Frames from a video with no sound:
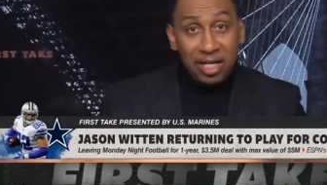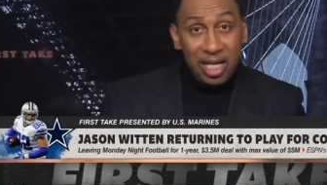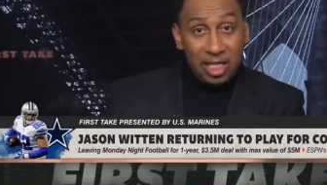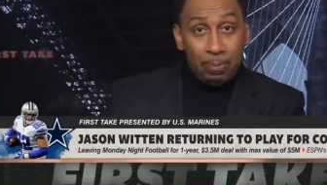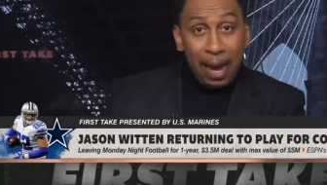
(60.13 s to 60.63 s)

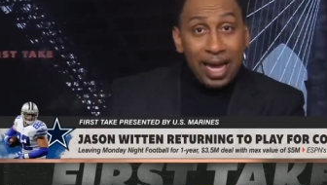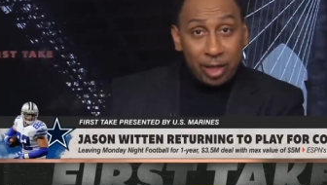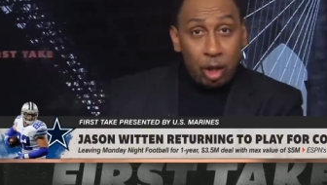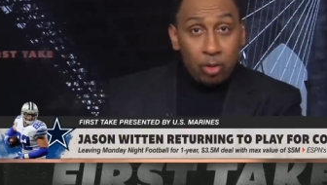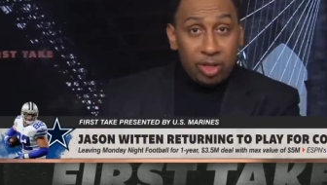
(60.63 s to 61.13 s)

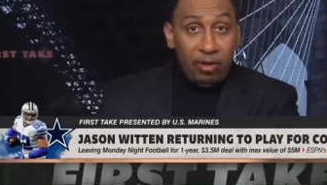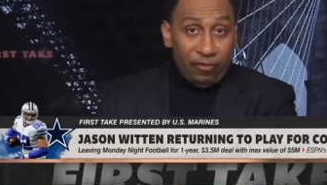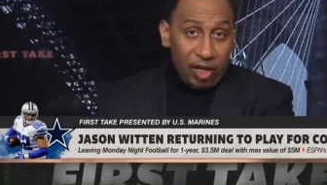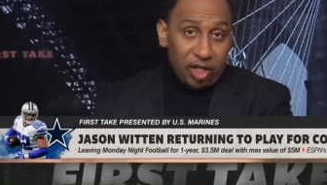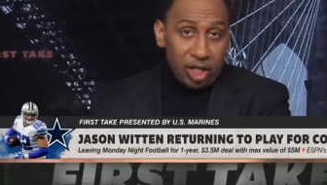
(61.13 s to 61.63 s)
despite those
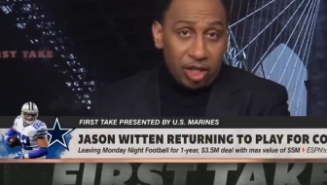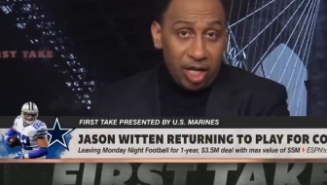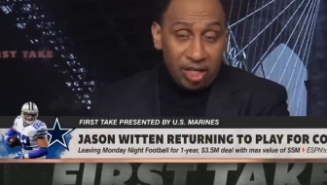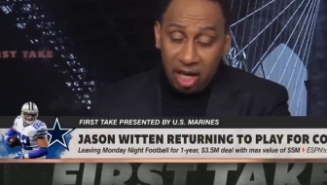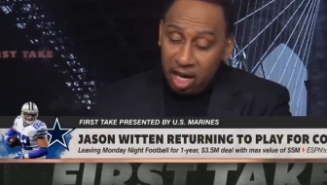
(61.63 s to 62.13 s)

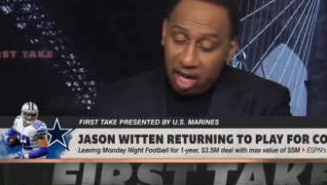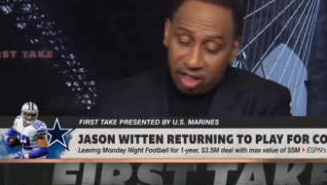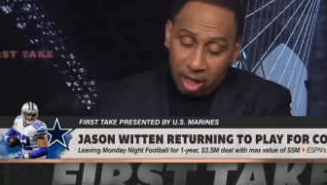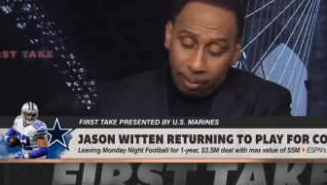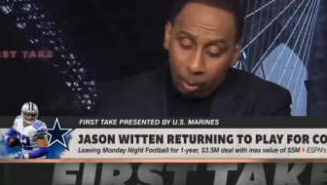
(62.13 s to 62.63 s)
deficiencies.
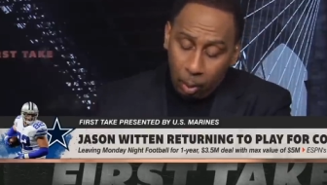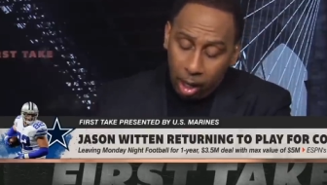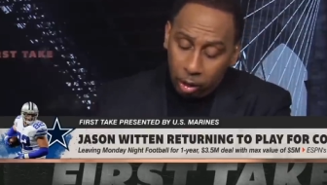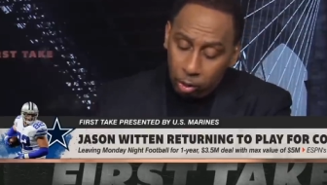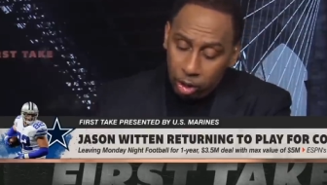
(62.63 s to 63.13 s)
It's number
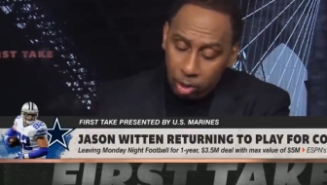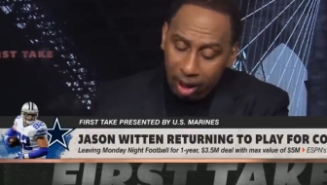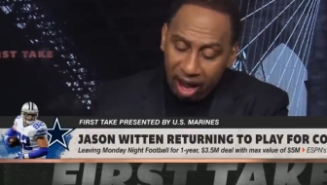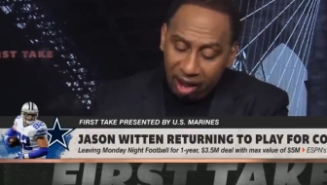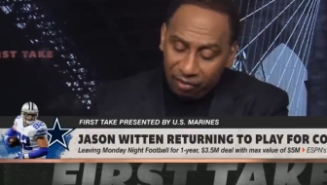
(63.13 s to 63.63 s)
one, who do you
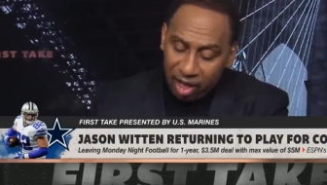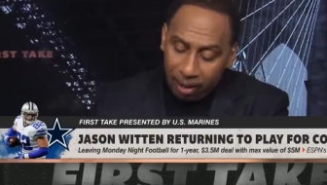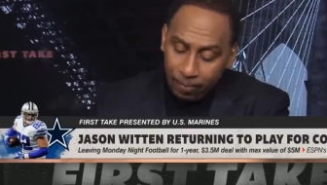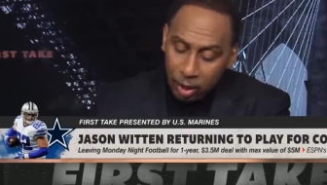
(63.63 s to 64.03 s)
have here?